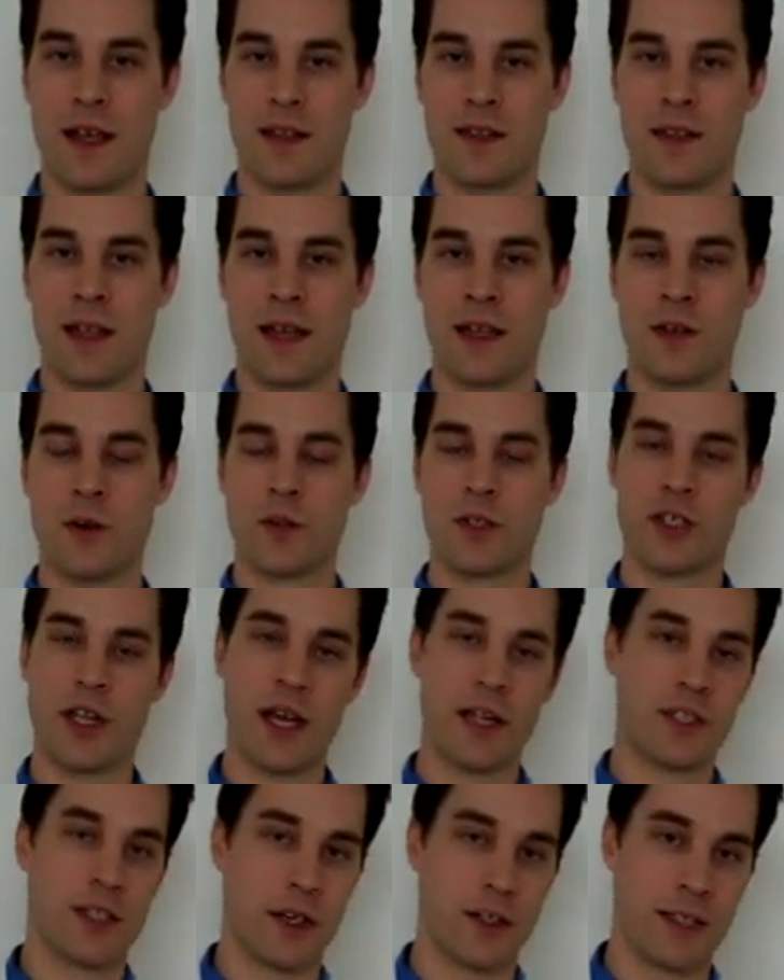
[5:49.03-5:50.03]
They don't
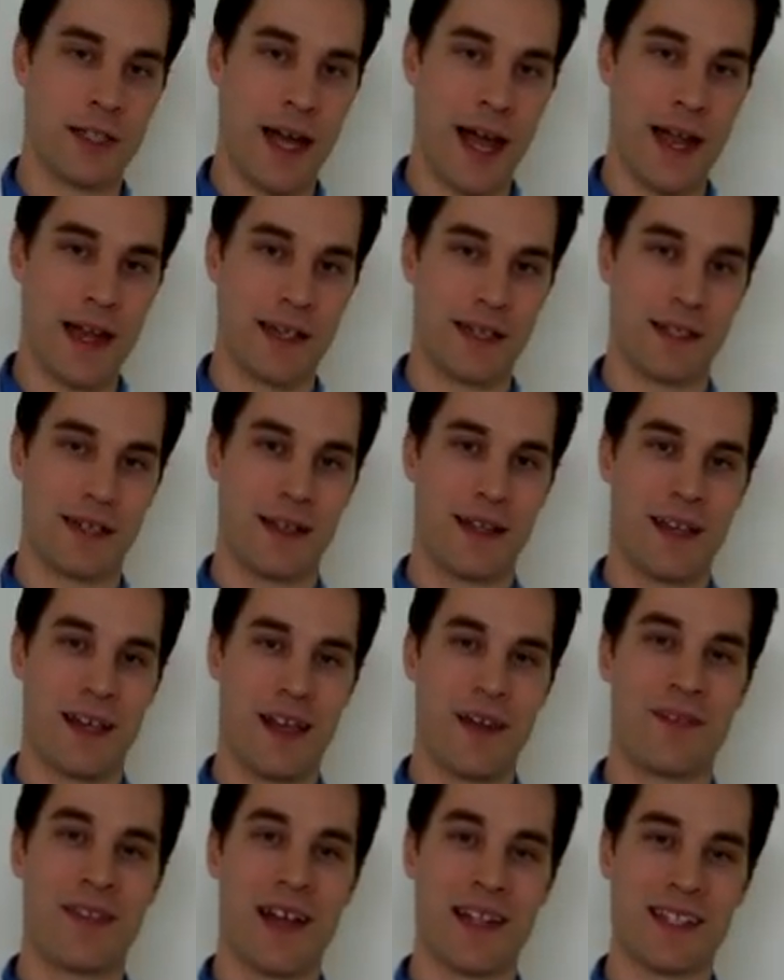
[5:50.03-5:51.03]
change their diet
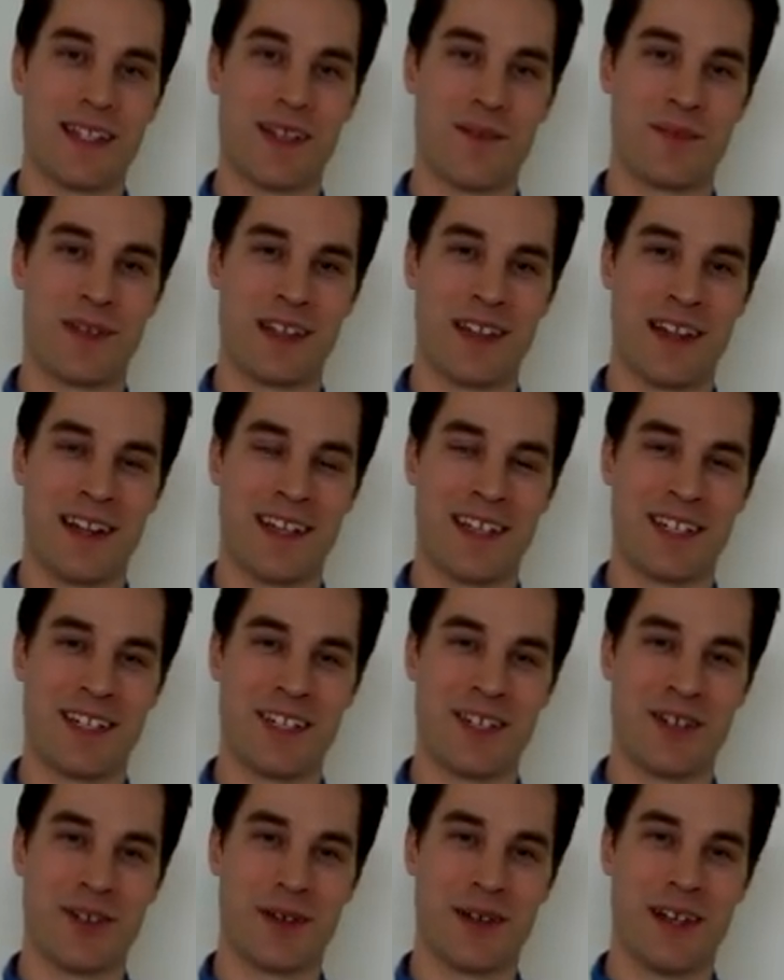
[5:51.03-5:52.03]
if that's something they need to
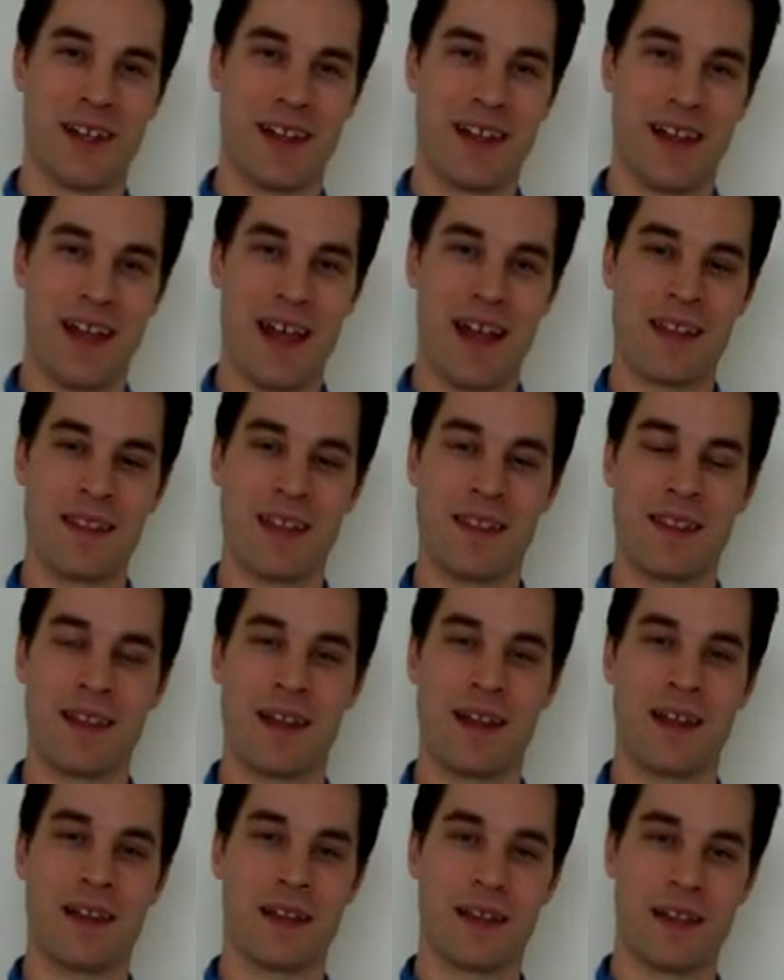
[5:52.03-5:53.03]
do. And then
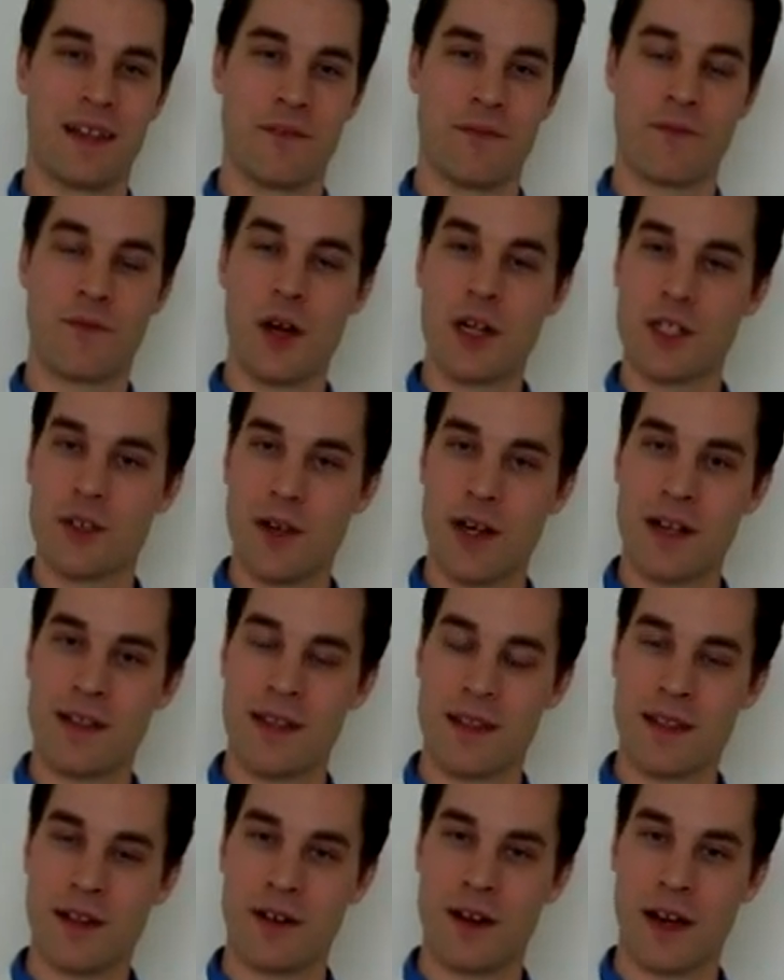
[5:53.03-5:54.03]
they get frustrated
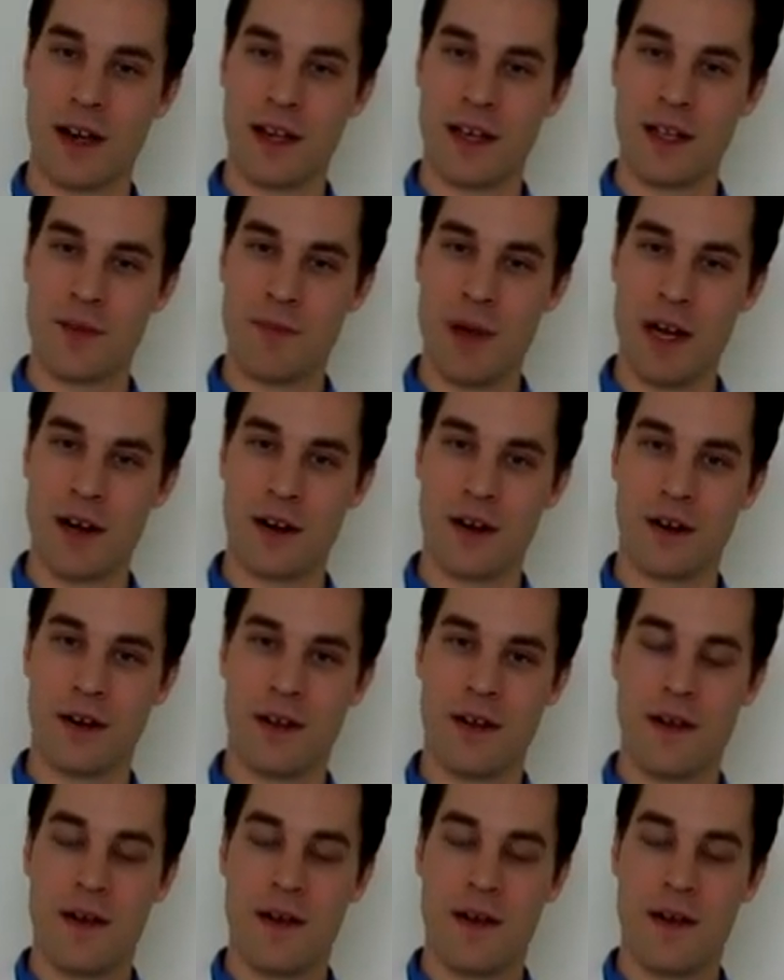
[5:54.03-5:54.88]
that they're not getting better.